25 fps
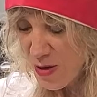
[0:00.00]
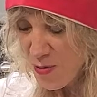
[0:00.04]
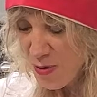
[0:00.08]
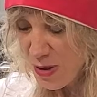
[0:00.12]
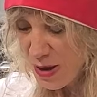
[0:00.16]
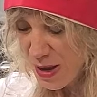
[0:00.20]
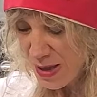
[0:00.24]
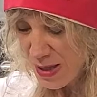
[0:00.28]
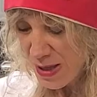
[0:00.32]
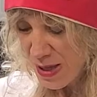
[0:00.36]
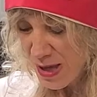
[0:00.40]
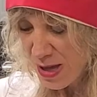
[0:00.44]
when
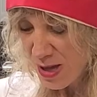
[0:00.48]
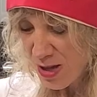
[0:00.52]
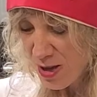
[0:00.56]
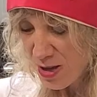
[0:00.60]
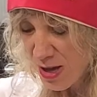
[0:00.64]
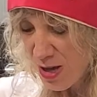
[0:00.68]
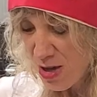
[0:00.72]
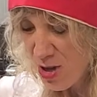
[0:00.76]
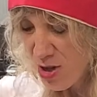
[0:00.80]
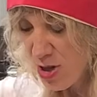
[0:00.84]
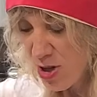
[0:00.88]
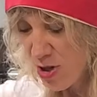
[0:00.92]
I see
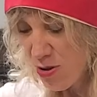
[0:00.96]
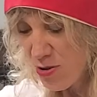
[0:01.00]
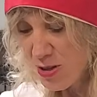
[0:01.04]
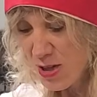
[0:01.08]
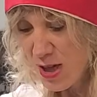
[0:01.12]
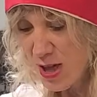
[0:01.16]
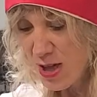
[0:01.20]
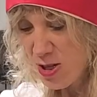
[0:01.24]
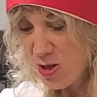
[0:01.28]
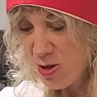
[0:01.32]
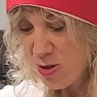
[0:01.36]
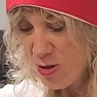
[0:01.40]
cooking shows,
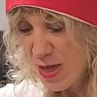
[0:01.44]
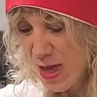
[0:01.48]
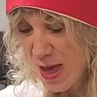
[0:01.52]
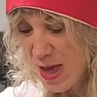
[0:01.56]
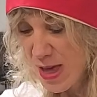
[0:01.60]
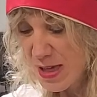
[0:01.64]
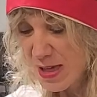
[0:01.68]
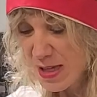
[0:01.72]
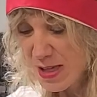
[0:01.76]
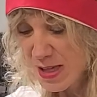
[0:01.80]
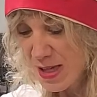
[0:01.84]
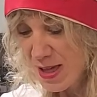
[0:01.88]
they do
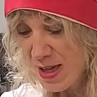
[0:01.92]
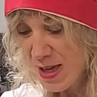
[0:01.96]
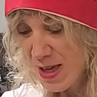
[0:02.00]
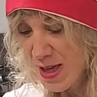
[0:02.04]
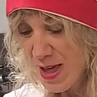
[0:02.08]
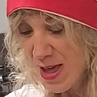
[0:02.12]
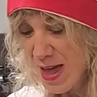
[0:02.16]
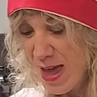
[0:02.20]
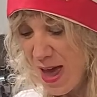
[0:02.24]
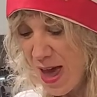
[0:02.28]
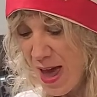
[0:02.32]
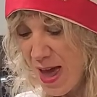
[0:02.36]
this.
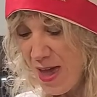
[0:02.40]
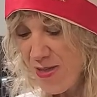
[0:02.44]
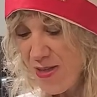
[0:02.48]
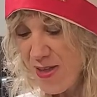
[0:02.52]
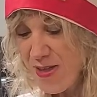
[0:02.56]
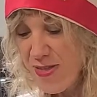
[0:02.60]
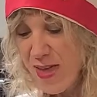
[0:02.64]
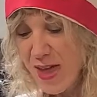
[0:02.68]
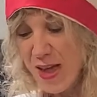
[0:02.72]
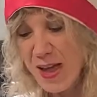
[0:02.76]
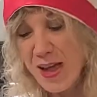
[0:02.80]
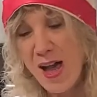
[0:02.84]
And then
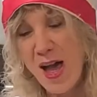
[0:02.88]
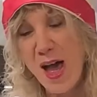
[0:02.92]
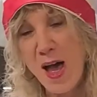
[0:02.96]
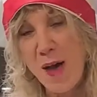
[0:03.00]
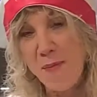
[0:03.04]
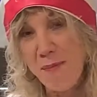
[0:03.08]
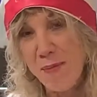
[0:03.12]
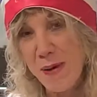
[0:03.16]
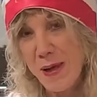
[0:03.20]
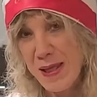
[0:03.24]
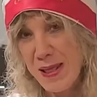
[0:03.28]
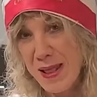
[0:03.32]
they
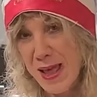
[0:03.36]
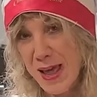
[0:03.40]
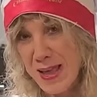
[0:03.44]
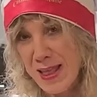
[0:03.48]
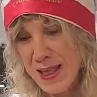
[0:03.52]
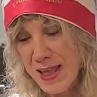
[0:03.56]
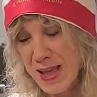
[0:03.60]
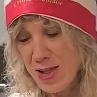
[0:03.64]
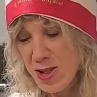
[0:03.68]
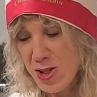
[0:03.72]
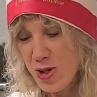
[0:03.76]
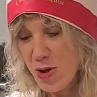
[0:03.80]
cup it like
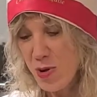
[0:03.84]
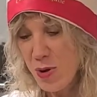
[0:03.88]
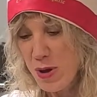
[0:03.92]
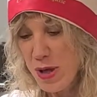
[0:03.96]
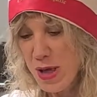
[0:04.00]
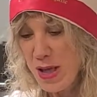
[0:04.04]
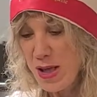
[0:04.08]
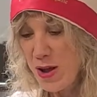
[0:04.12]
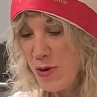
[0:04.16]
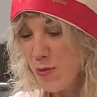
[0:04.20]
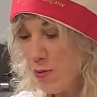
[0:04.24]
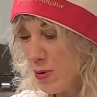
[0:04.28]
this so
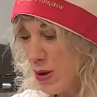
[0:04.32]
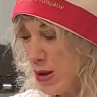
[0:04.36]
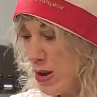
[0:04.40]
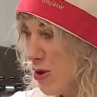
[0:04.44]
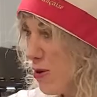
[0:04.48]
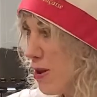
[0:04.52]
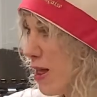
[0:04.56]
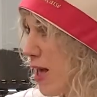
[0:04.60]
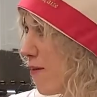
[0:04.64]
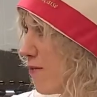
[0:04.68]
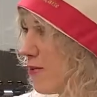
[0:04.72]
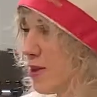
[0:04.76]
we
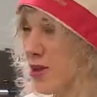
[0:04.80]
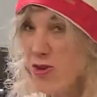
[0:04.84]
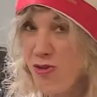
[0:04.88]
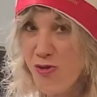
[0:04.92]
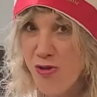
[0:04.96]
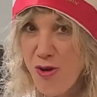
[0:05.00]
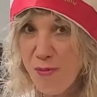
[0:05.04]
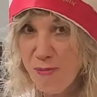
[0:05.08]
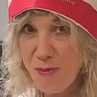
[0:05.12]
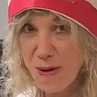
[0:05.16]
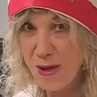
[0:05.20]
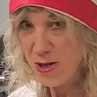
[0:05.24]
don't have any
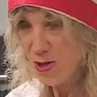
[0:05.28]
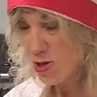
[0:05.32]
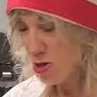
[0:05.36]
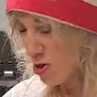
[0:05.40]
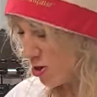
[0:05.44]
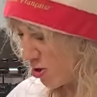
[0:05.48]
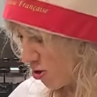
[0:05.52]
drippage. You